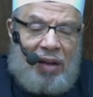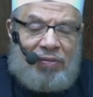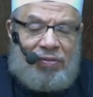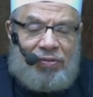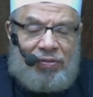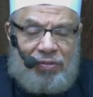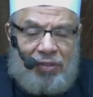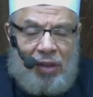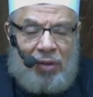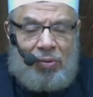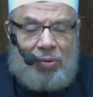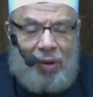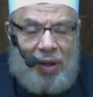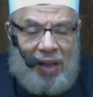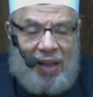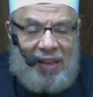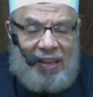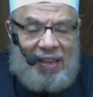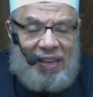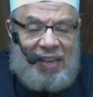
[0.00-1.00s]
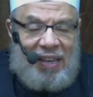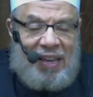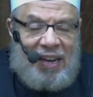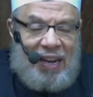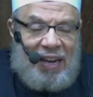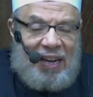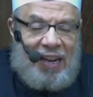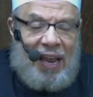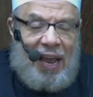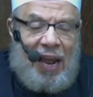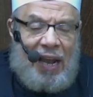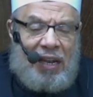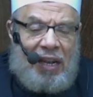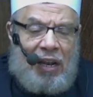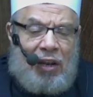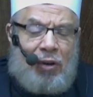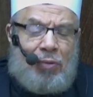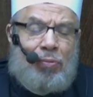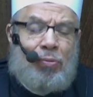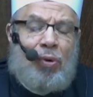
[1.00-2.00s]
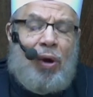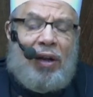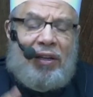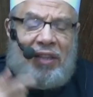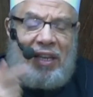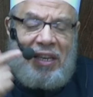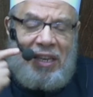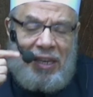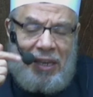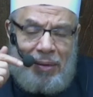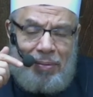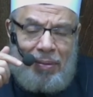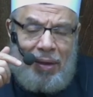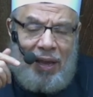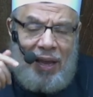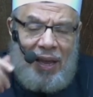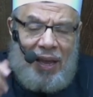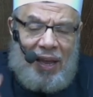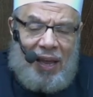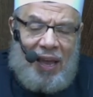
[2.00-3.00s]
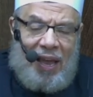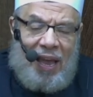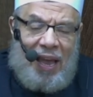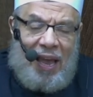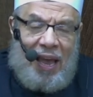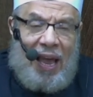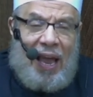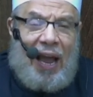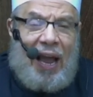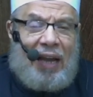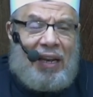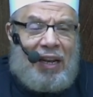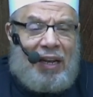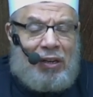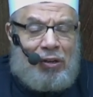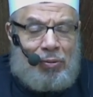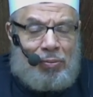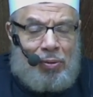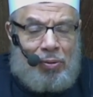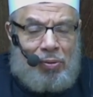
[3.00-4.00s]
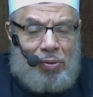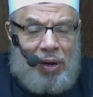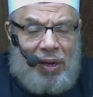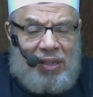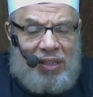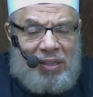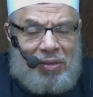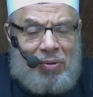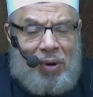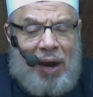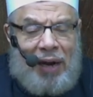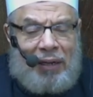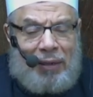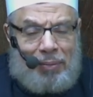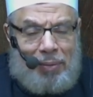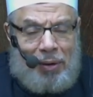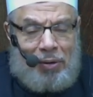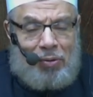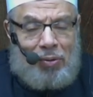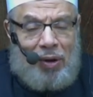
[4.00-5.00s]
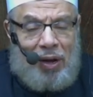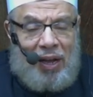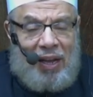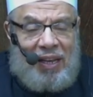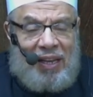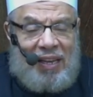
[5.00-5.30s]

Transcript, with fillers: these are the best and their prophethood is the highest